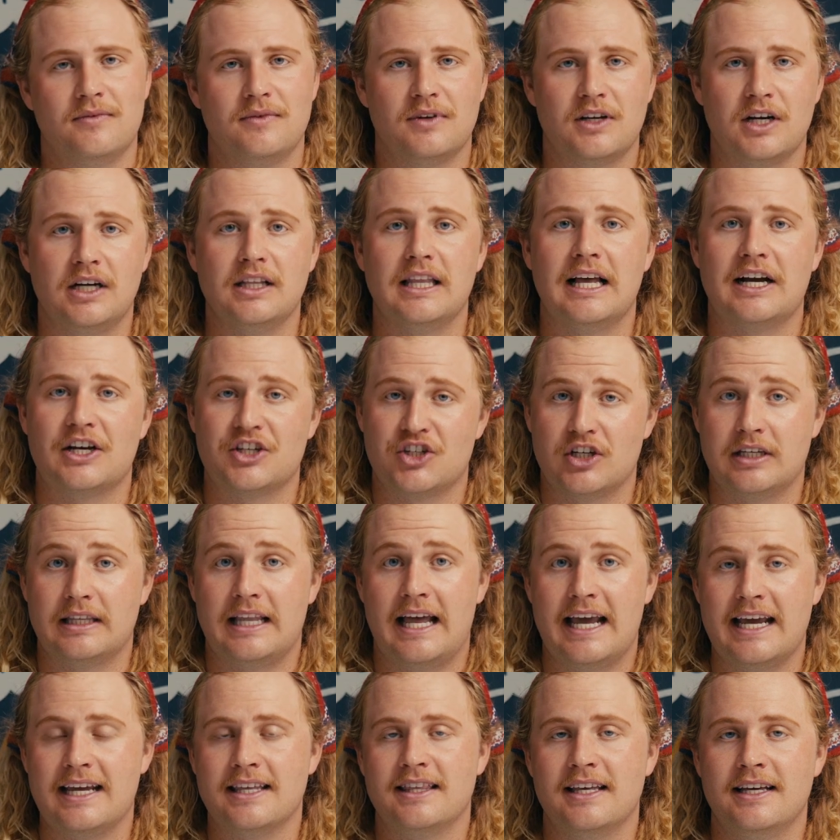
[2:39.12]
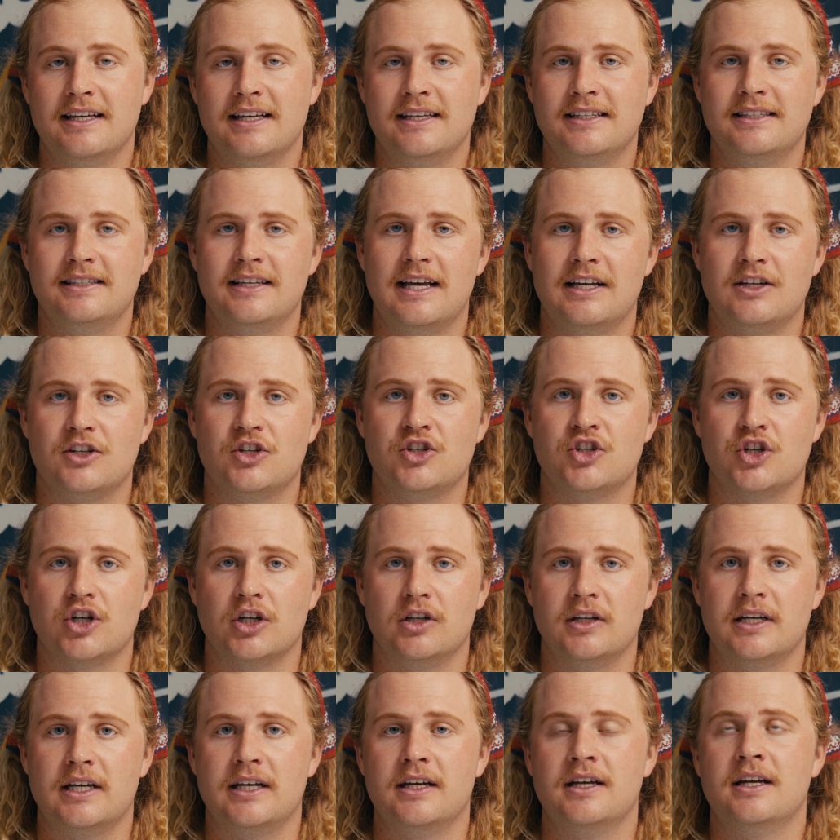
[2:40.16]
collection like this, and
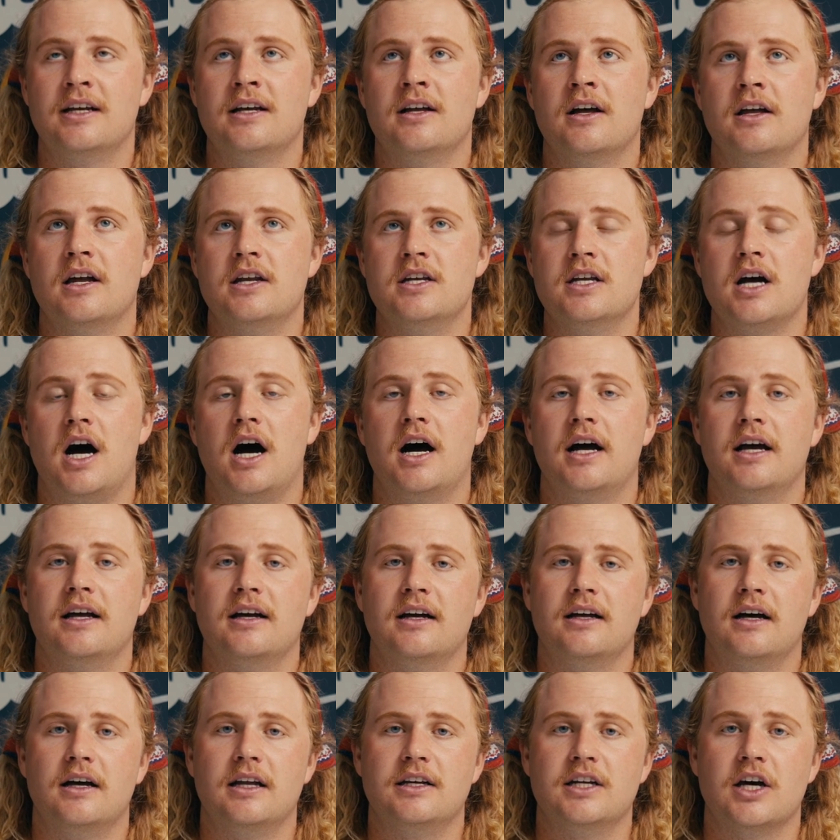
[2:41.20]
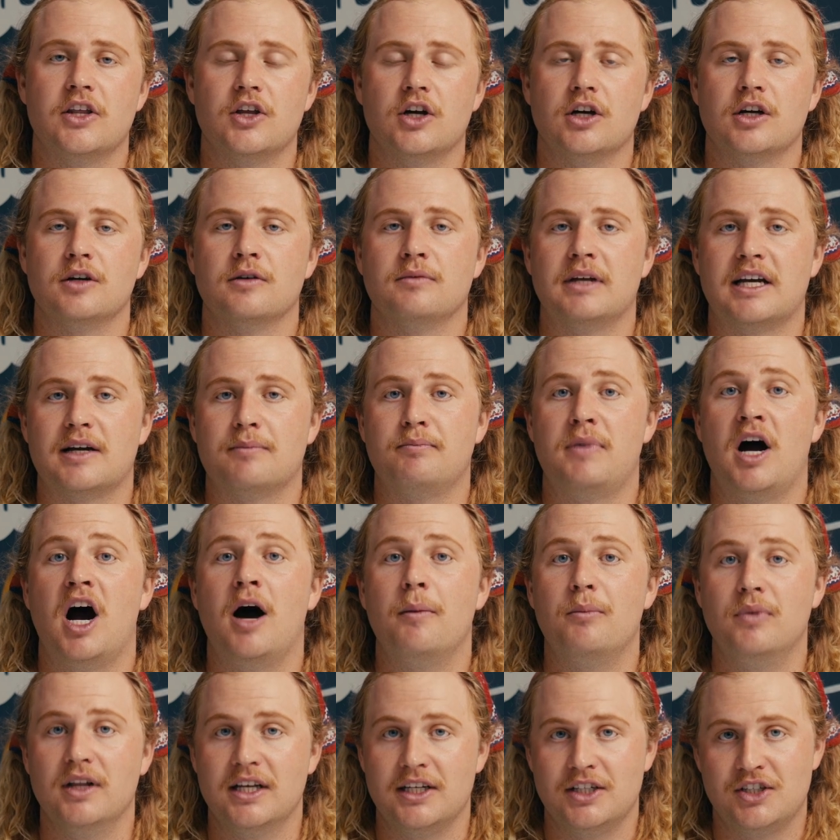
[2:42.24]
surely not another like
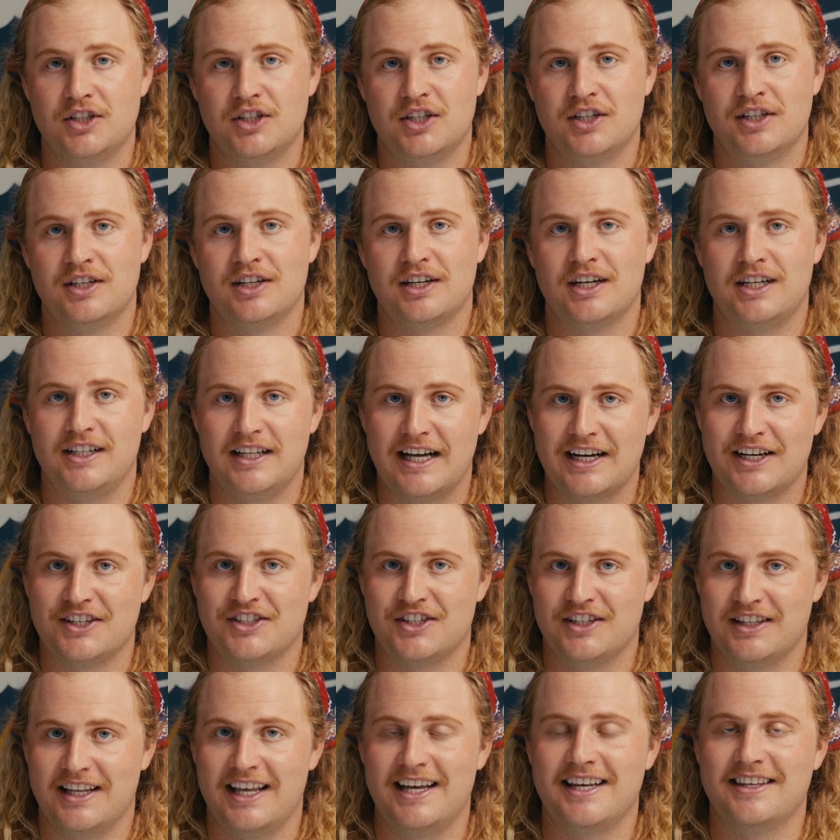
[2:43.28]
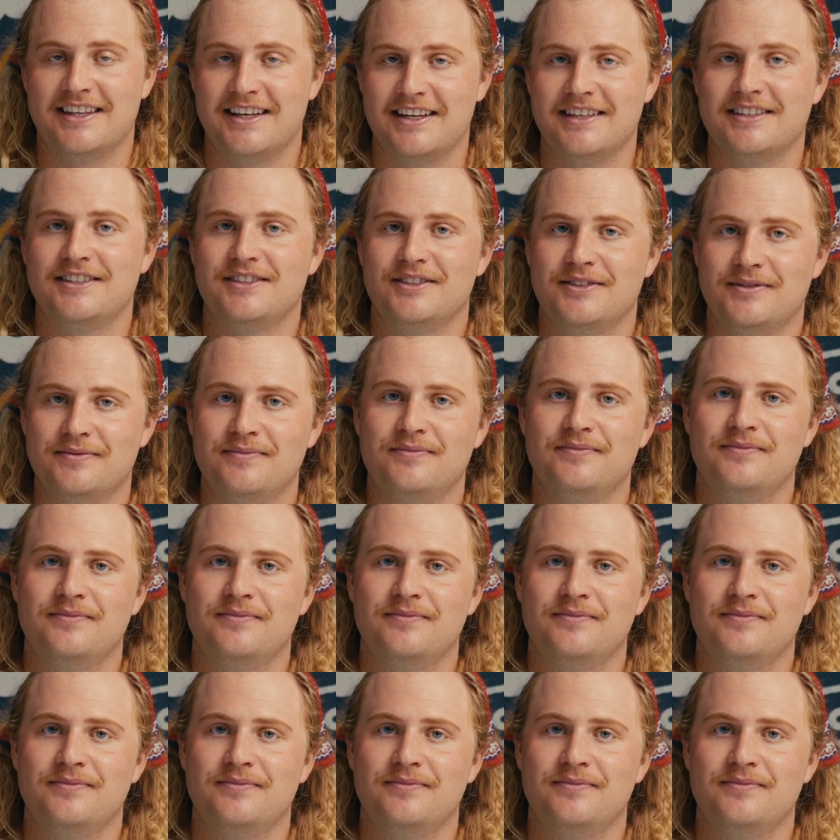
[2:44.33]
published collection like this.